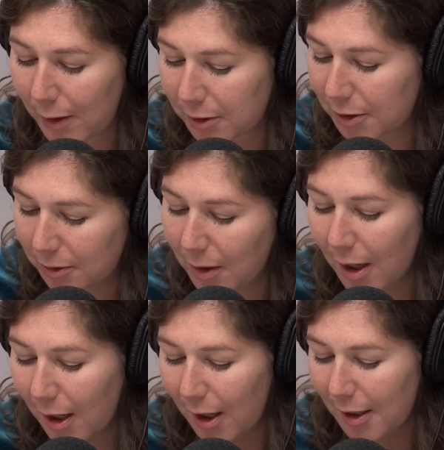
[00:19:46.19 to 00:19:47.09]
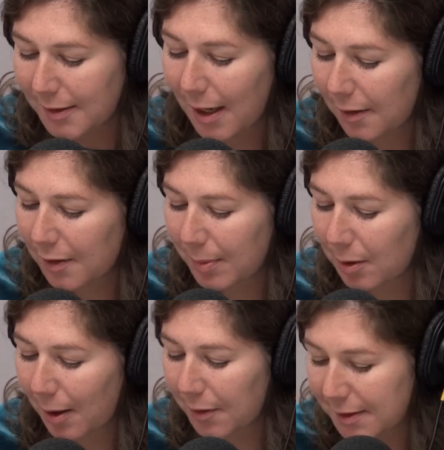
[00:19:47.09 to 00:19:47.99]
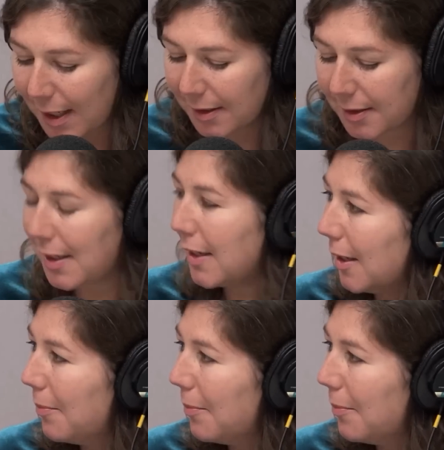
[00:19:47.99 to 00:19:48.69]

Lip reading: Will, can you tell us a bit about the day-to-day